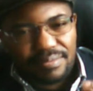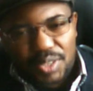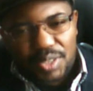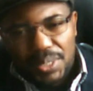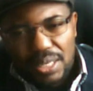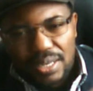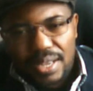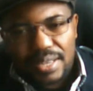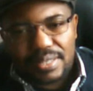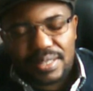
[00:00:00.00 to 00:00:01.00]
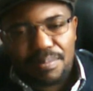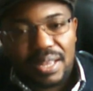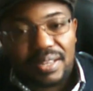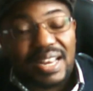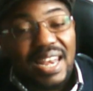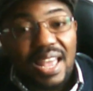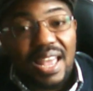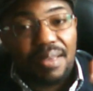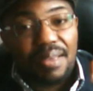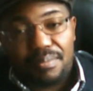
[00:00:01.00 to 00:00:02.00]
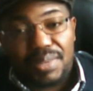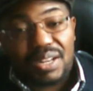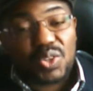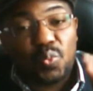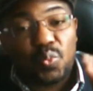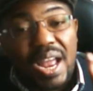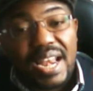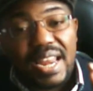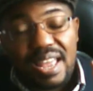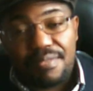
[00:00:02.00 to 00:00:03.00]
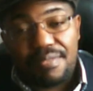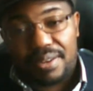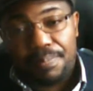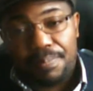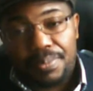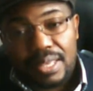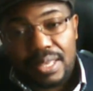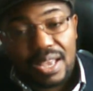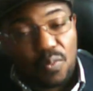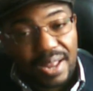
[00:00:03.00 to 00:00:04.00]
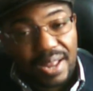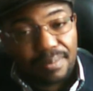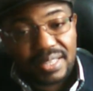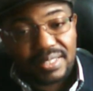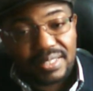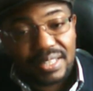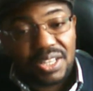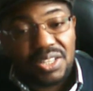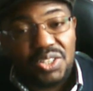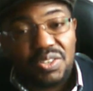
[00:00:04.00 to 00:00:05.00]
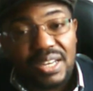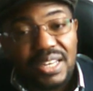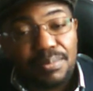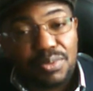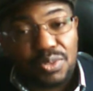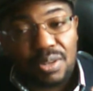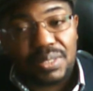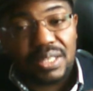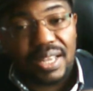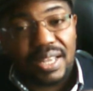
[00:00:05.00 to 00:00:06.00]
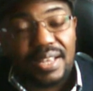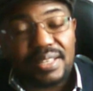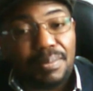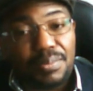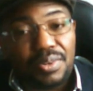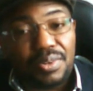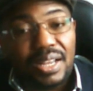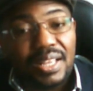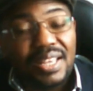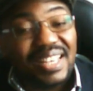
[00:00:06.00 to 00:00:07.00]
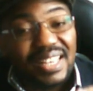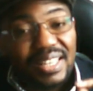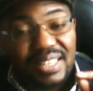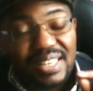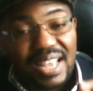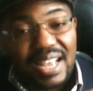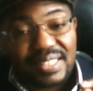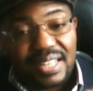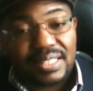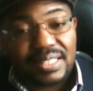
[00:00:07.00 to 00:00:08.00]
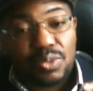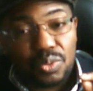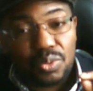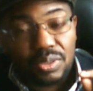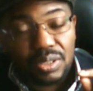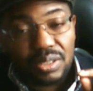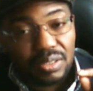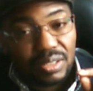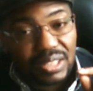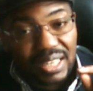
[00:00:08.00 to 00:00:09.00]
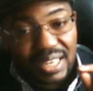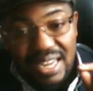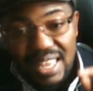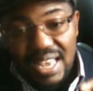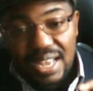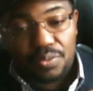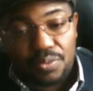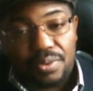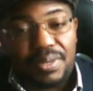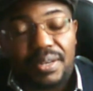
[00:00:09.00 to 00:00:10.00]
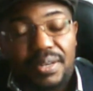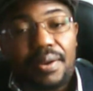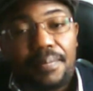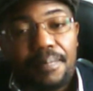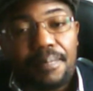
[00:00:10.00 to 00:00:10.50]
something else they may claim. Because whenever a white man starts changing your name to something else, my brother, they are starting to clear you from the ground.